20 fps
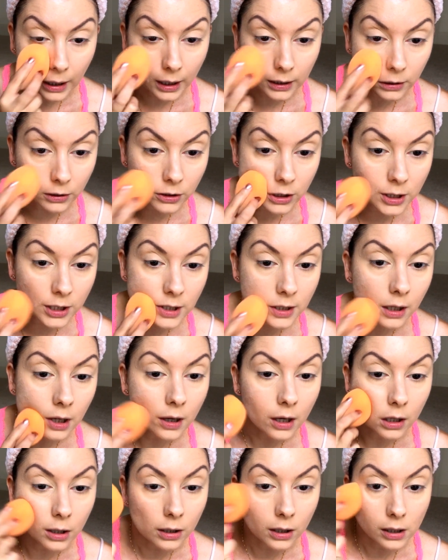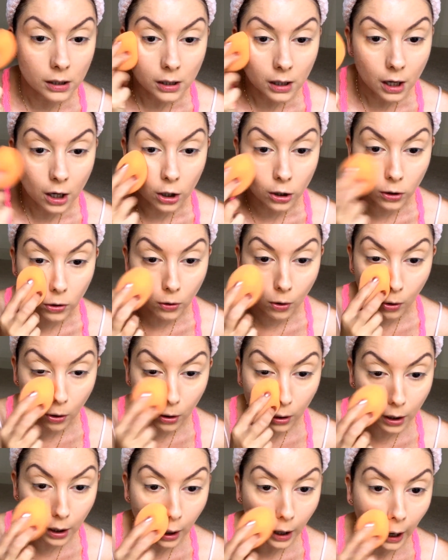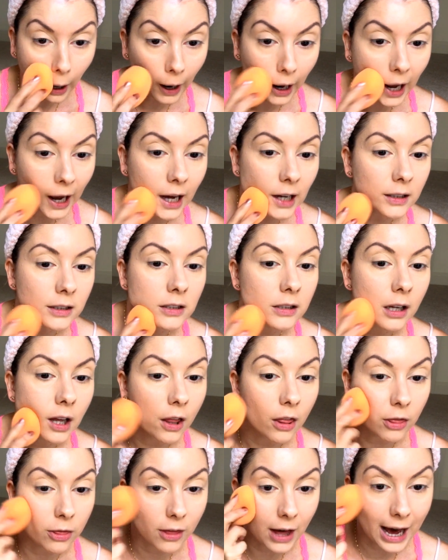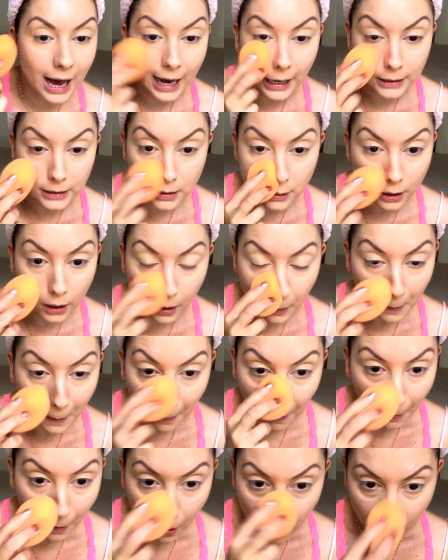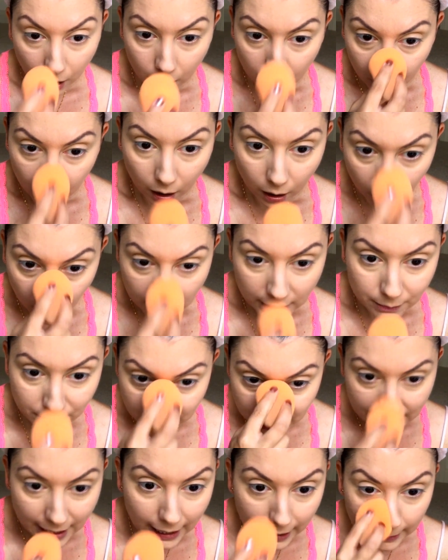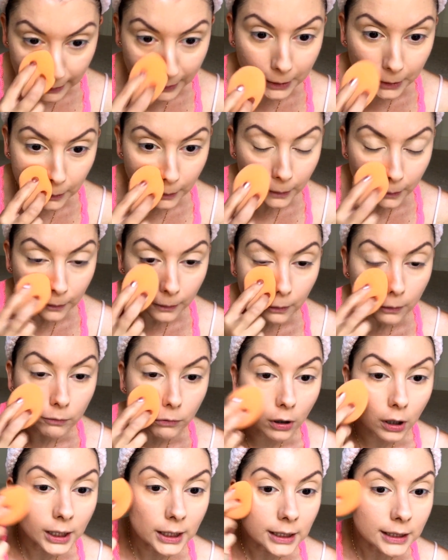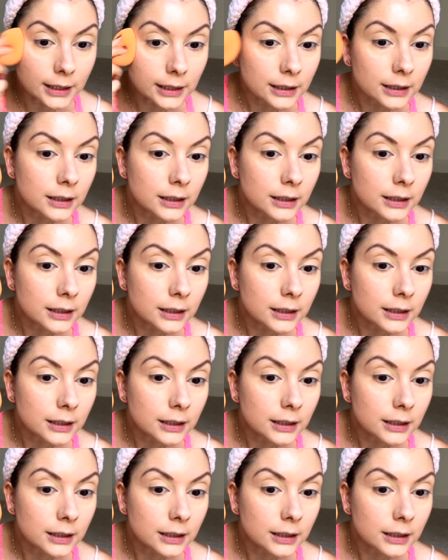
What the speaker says: and you just look at that. I am telling you, right?